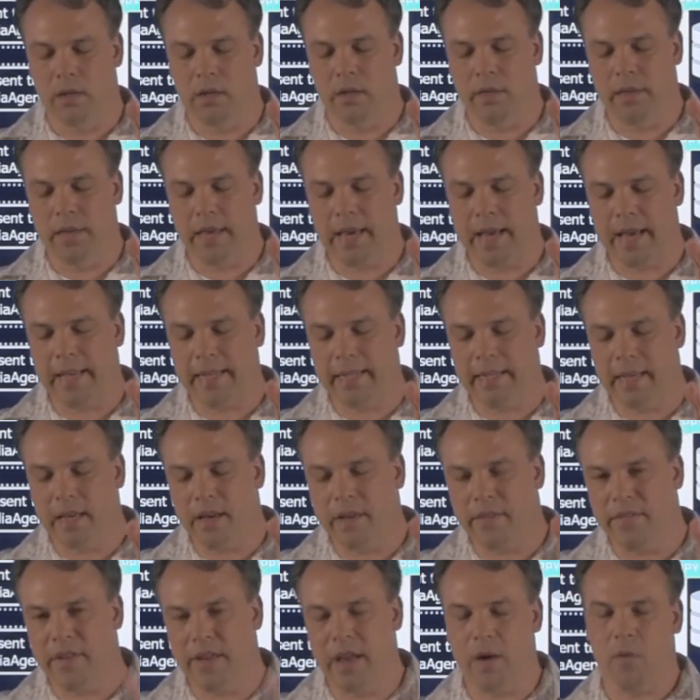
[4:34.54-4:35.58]
the
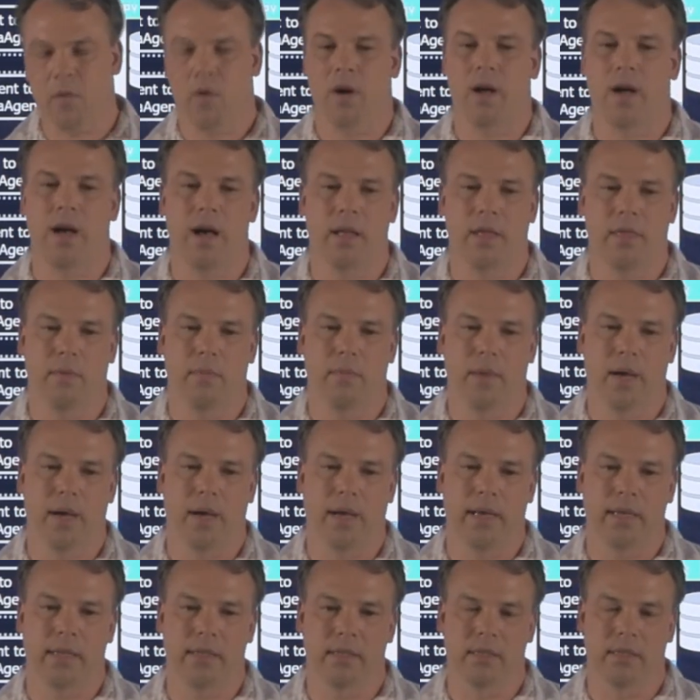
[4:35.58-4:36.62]
idea of network
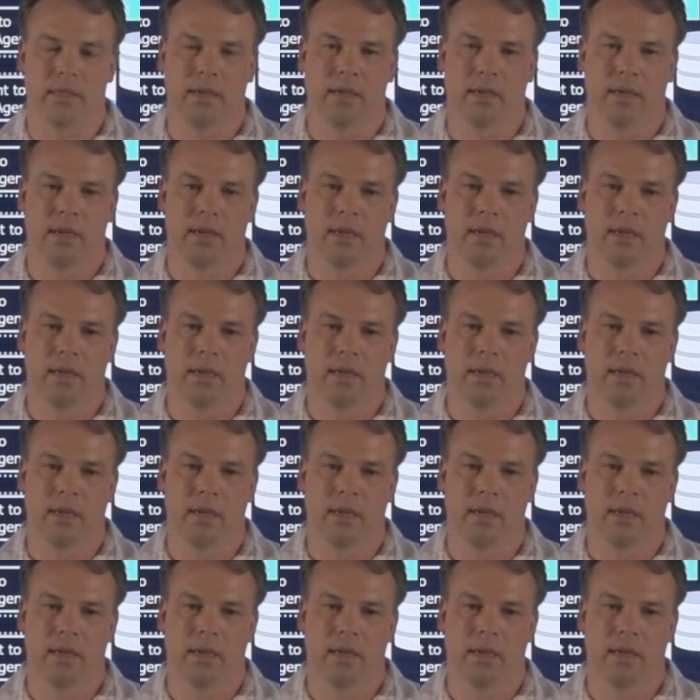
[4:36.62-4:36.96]
optimized